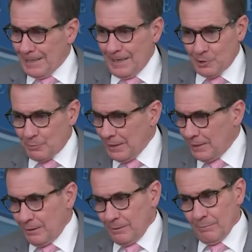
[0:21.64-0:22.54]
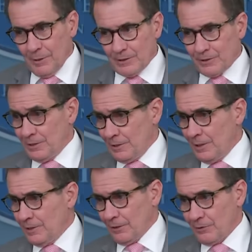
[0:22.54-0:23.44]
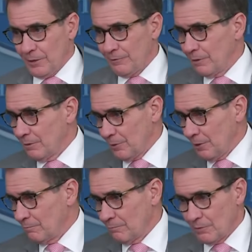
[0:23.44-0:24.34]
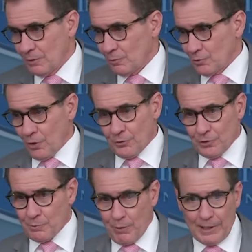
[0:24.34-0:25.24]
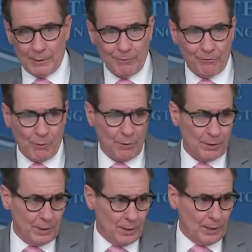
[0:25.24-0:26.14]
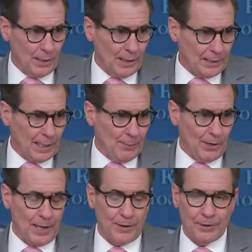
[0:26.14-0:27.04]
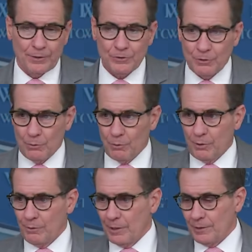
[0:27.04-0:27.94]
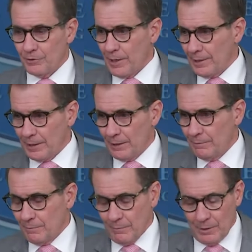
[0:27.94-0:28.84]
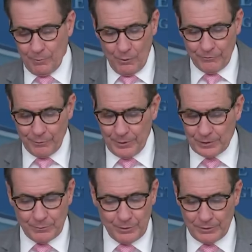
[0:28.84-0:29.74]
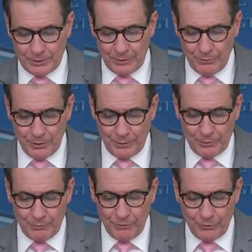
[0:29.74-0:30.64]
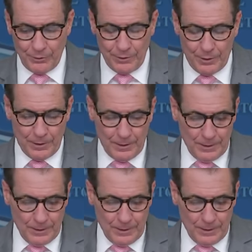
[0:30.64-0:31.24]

Can't speak much to the details of it. I mean, this was all just breaking before uh, I came on out here, so we're uh, trying to get uh, more information, but uh, really would refer to